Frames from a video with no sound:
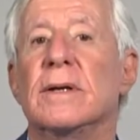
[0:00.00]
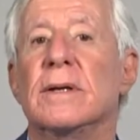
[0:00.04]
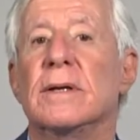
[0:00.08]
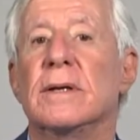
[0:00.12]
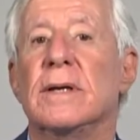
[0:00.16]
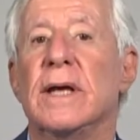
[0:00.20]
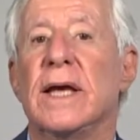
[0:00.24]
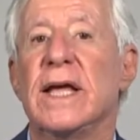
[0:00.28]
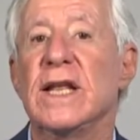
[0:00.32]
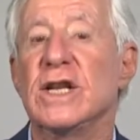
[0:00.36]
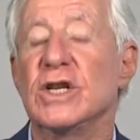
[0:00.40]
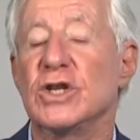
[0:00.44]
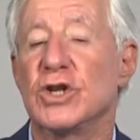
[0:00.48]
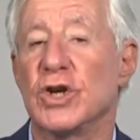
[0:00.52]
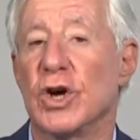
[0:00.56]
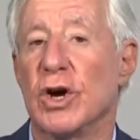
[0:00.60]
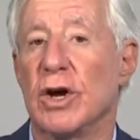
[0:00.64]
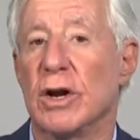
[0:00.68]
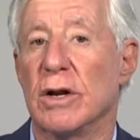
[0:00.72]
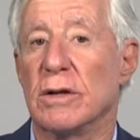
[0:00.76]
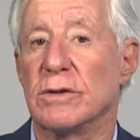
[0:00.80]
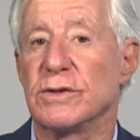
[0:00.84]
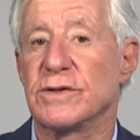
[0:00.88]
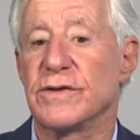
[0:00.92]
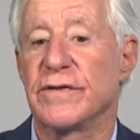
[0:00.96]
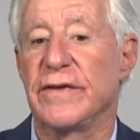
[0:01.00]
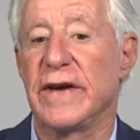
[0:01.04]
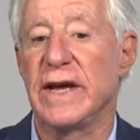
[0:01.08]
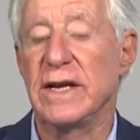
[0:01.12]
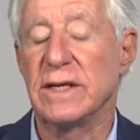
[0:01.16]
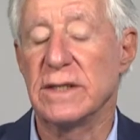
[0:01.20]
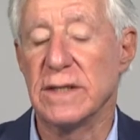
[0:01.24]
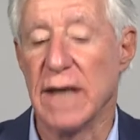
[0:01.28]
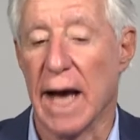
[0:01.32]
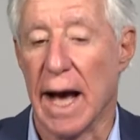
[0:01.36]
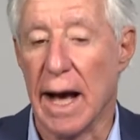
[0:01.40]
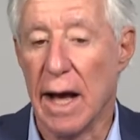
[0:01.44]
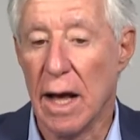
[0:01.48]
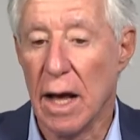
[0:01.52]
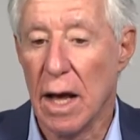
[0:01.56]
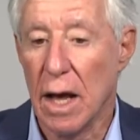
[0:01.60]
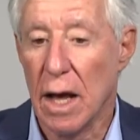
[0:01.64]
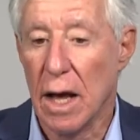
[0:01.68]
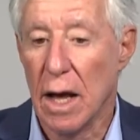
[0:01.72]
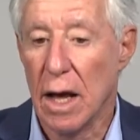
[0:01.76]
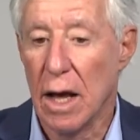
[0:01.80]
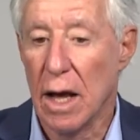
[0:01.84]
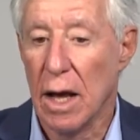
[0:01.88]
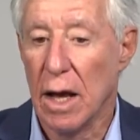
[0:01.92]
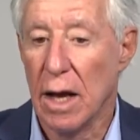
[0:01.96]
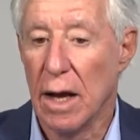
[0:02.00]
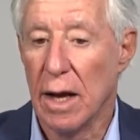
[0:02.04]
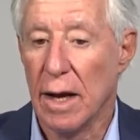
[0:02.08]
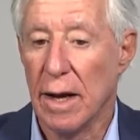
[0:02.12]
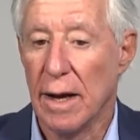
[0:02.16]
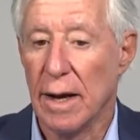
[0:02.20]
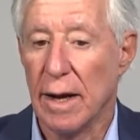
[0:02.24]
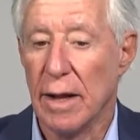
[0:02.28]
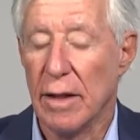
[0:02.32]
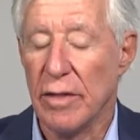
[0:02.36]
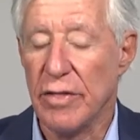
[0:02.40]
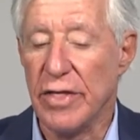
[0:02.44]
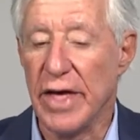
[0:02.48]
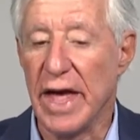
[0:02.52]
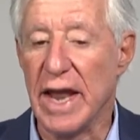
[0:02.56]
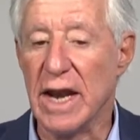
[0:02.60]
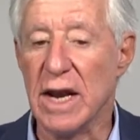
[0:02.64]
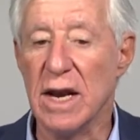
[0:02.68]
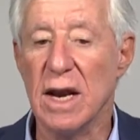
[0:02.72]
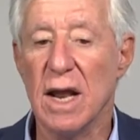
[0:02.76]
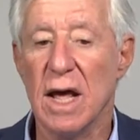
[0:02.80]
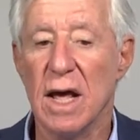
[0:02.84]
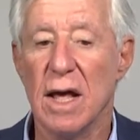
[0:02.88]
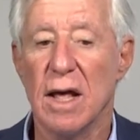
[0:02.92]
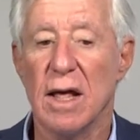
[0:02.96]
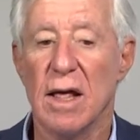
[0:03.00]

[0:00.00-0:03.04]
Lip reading: internal sphincter, then